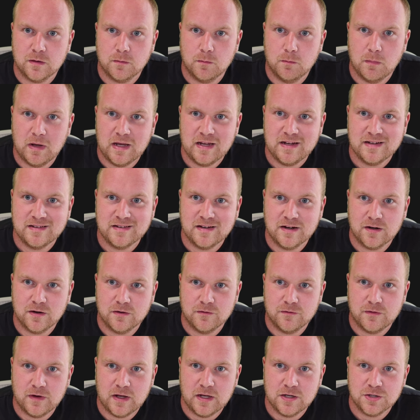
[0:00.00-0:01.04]
make
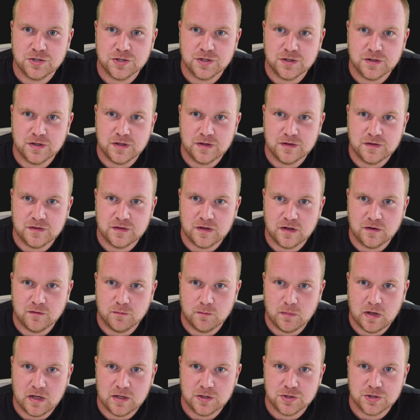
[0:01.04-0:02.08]
derivation instead of
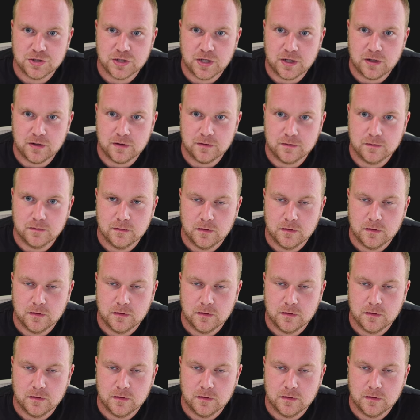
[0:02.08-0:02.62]
make shell.